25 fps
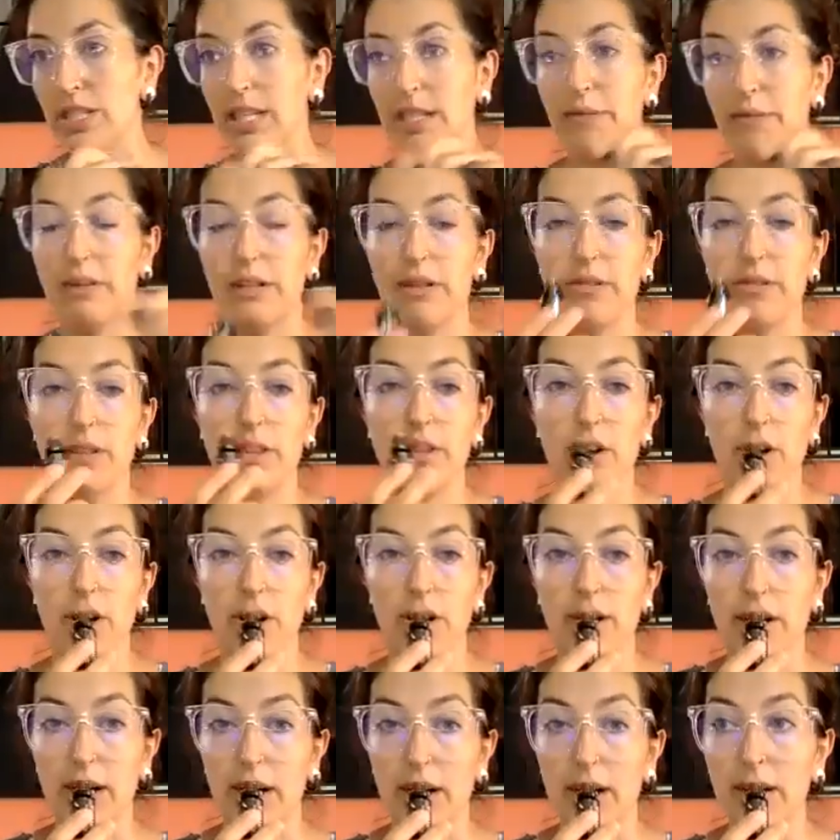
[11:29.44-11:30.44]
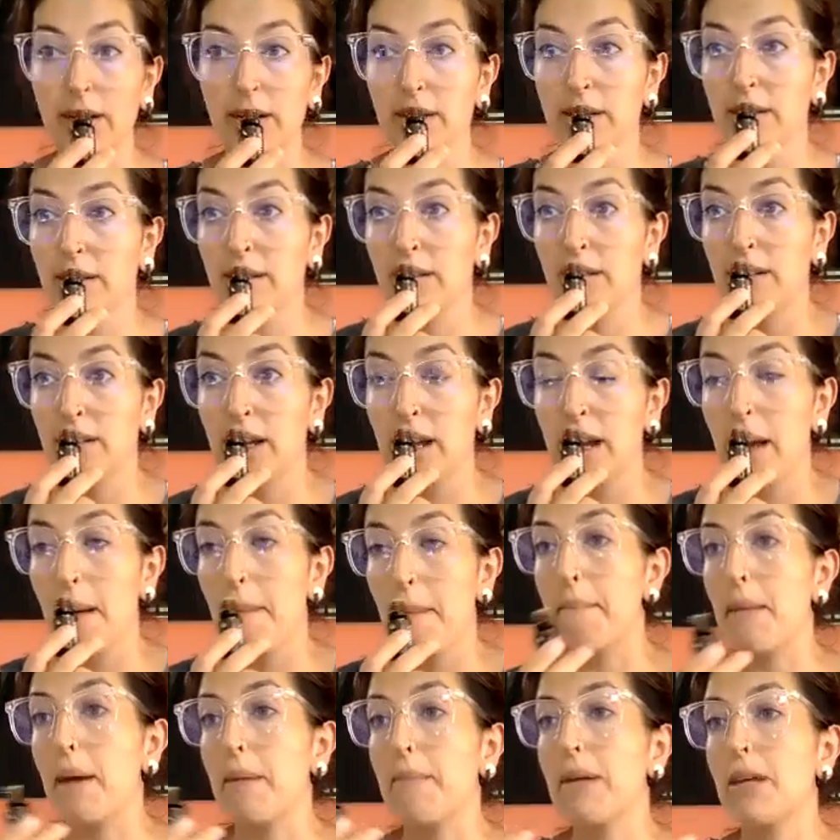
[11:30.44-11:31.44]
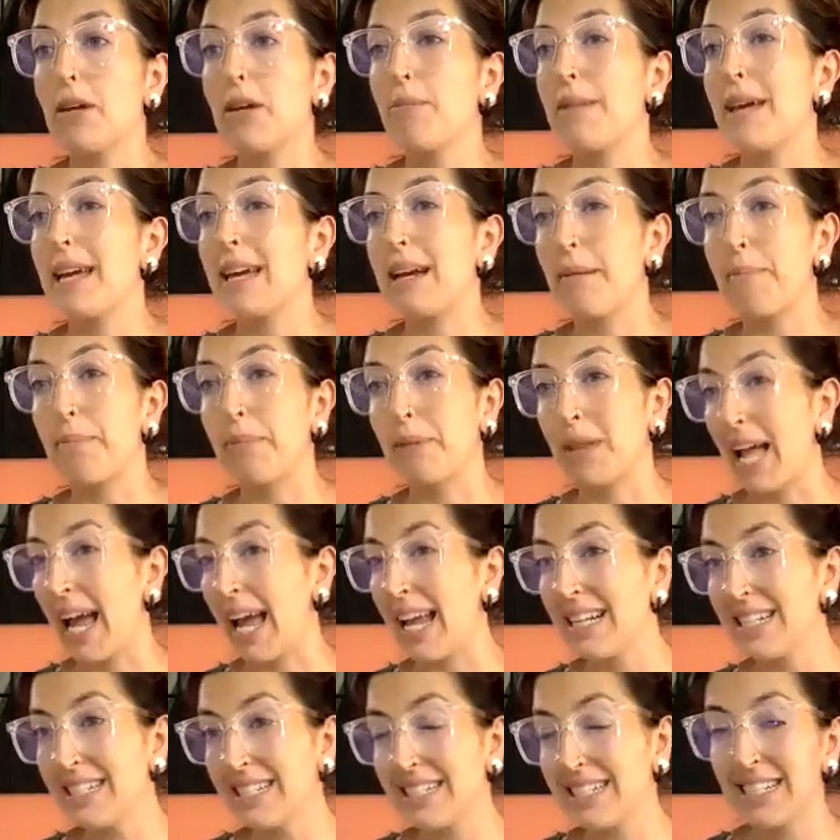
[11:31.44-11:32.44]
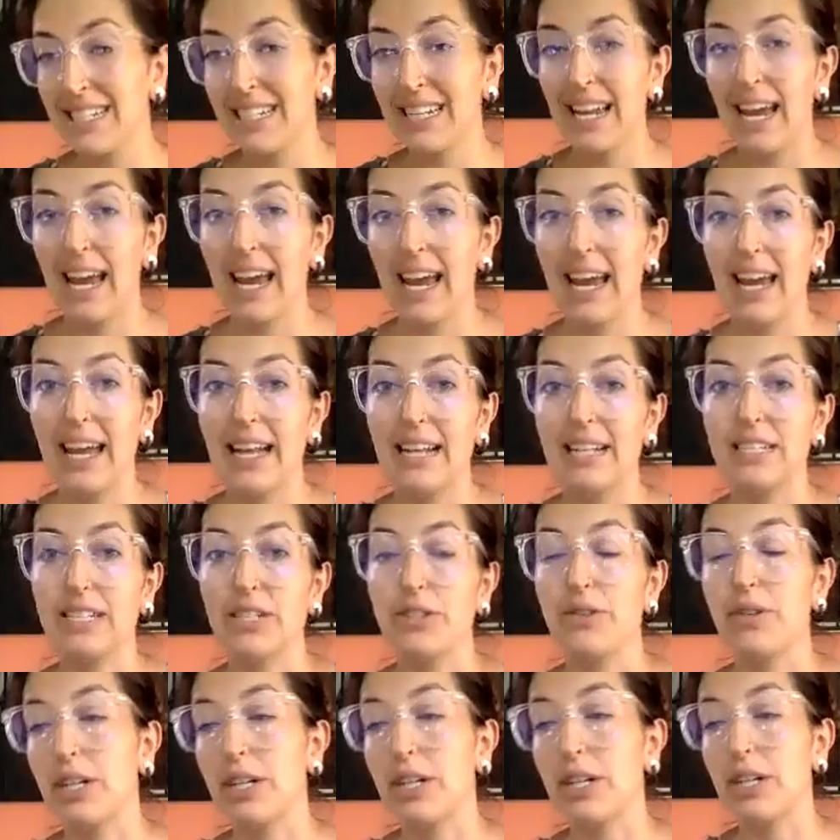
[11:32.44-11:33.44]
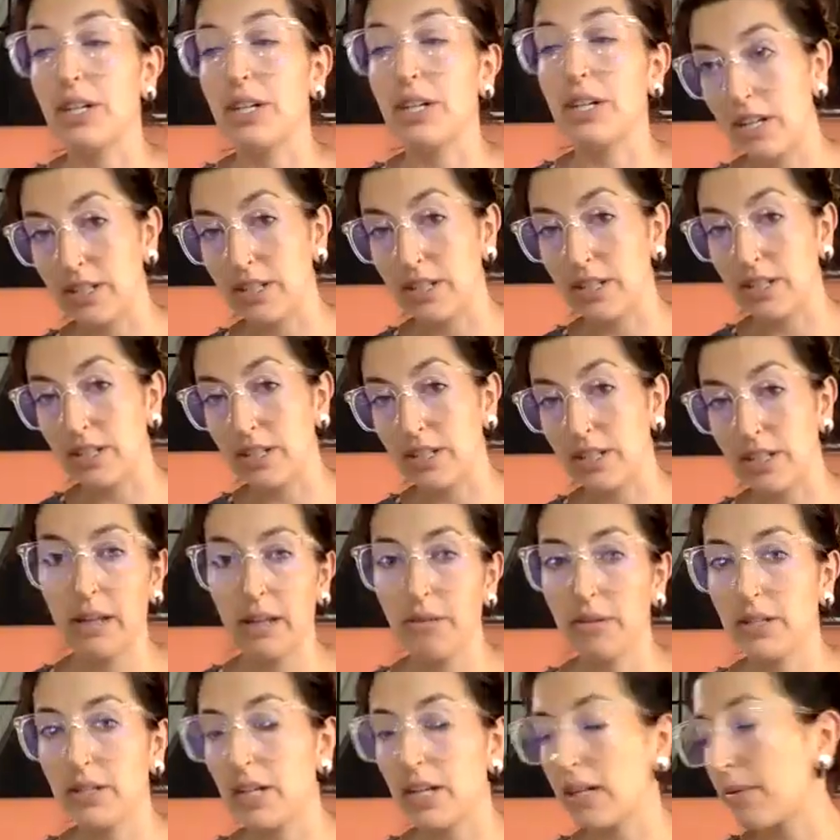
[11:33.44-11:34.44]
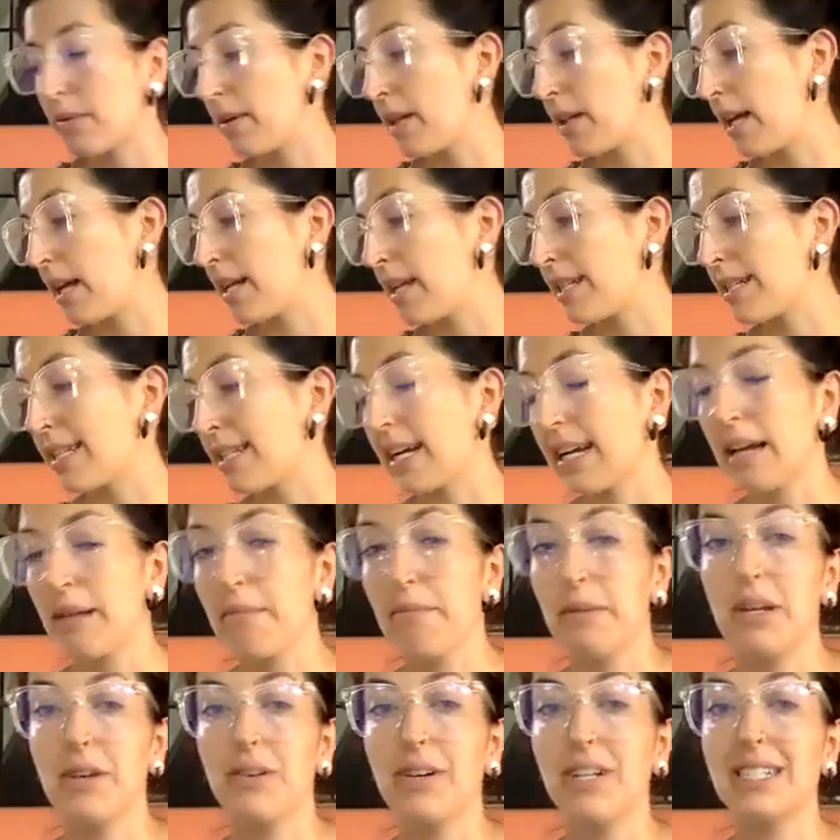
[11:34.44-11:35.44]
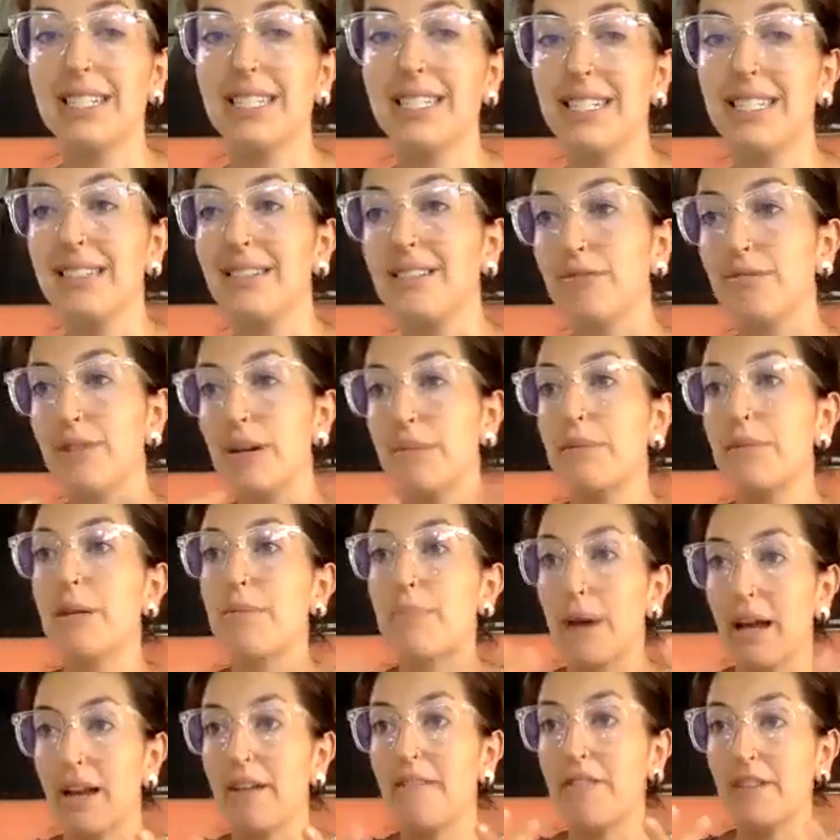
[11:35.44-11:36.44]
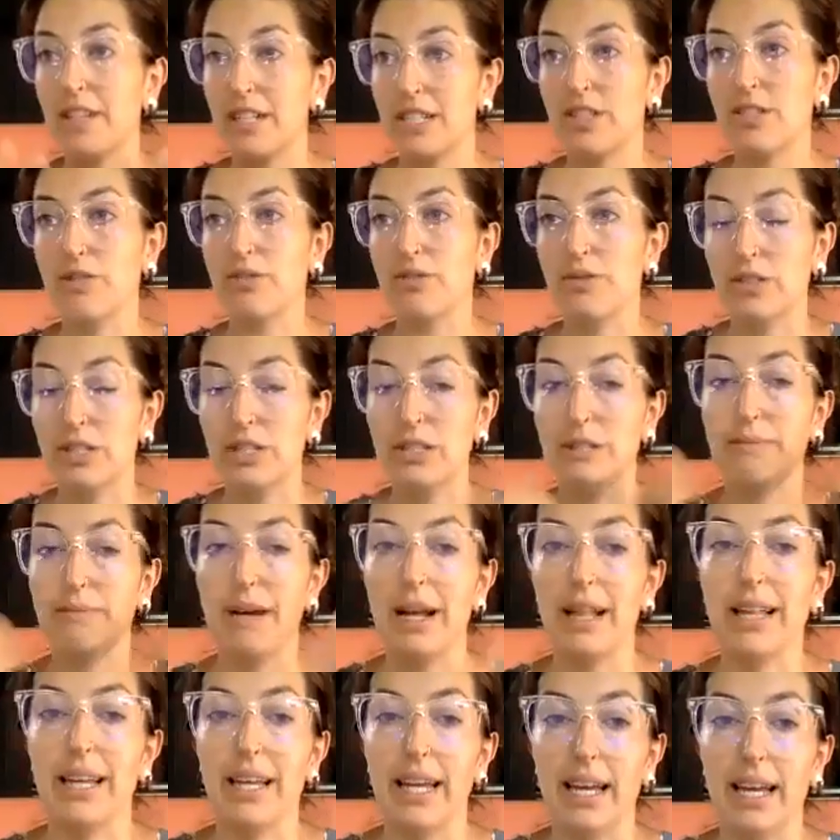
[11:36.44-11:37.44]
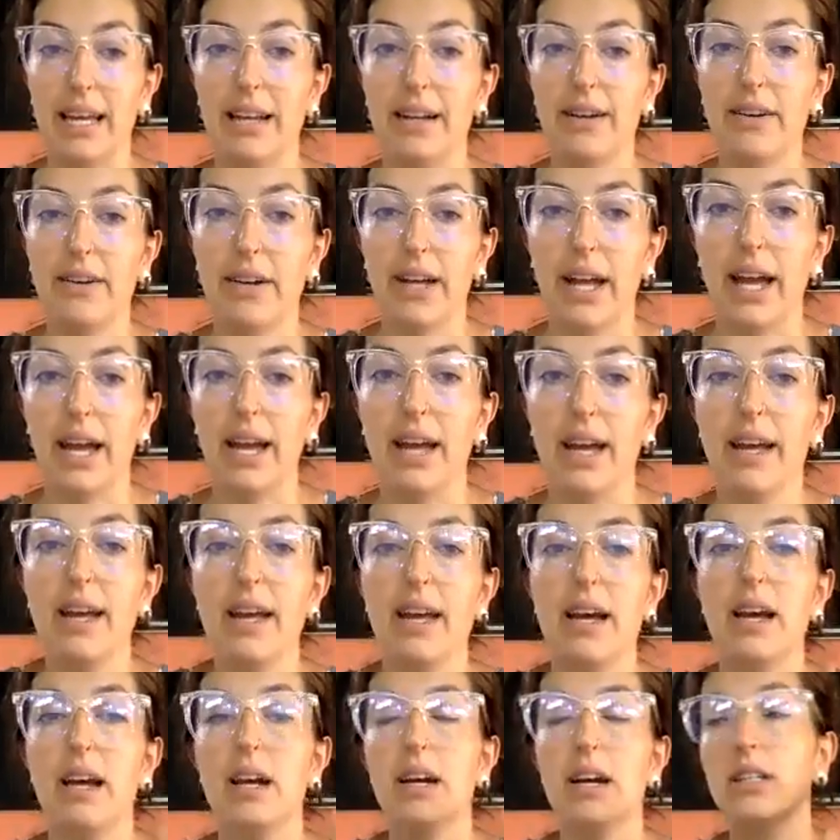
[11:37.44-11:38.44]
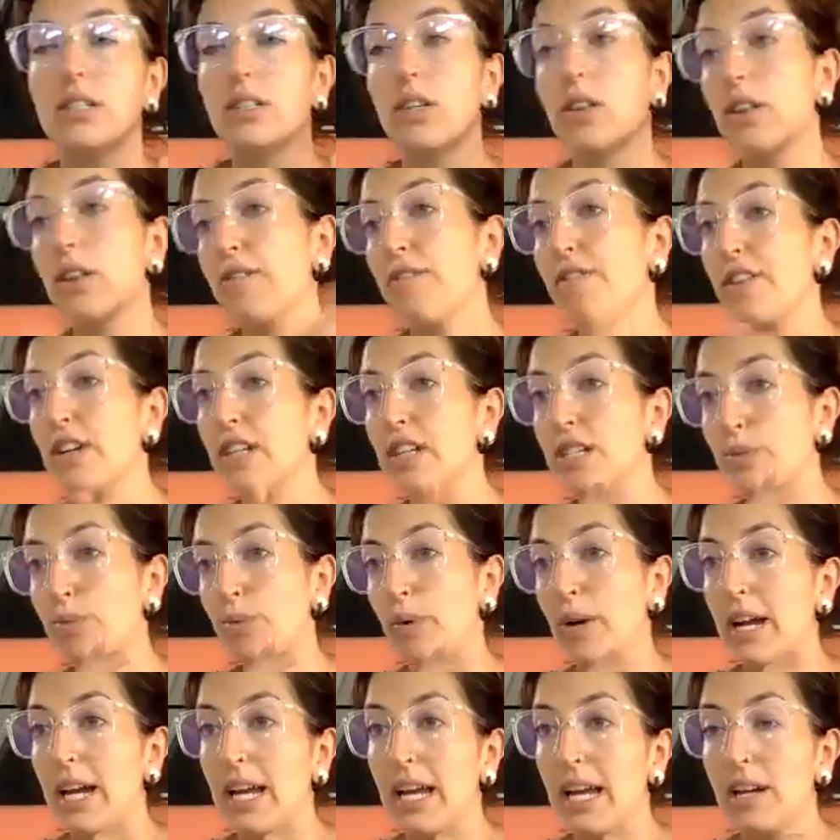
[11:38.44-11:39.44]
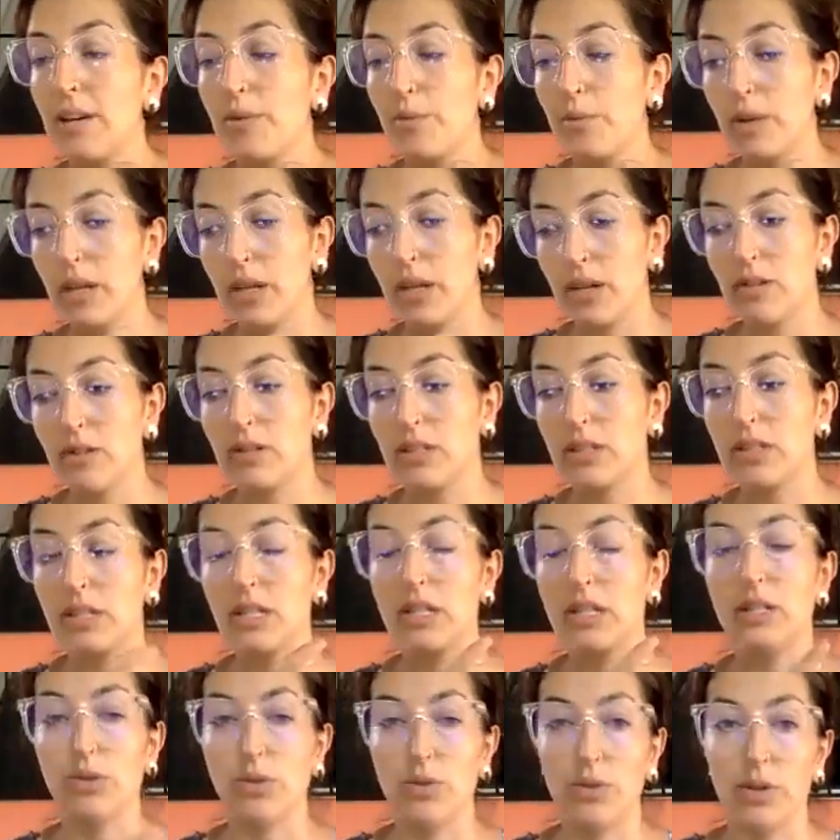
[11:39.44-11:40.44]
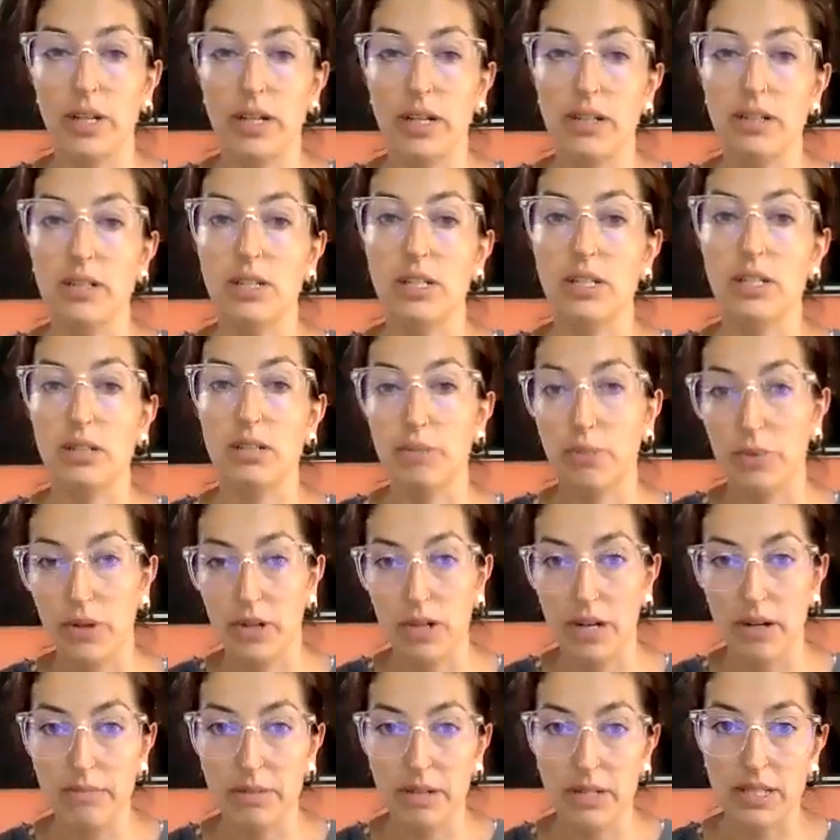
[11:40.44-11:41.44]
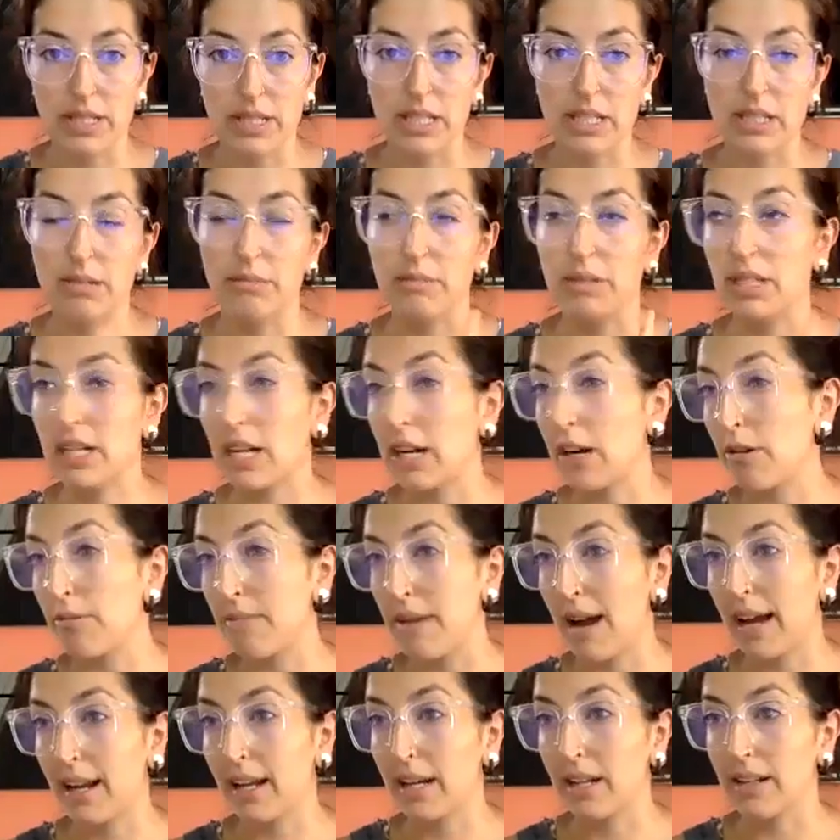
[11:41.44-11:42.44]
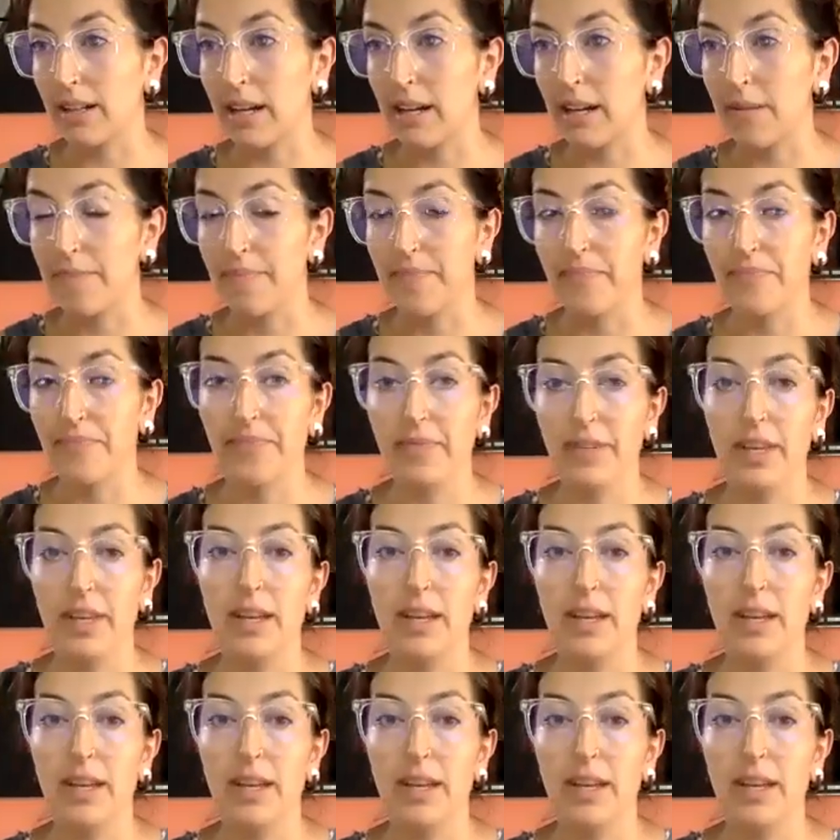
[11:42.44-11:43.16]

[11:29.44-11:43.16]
just like we did with the On Guard, maybe you make a blend and you can use it on topically. We'll talk about that in a second, but you can still reap the benefits through smelling it, okay? So the first way we use these oils to support our immune system is aromatically.